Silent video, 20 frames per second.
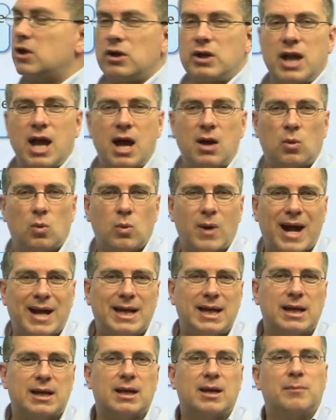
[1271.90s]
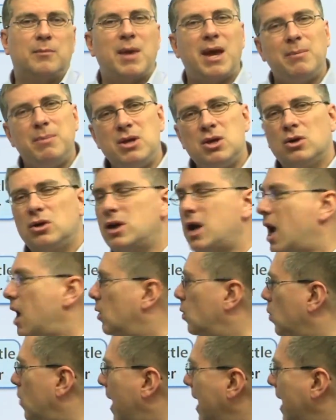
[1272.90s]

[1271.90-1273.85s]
you're not ready. Maybe you're not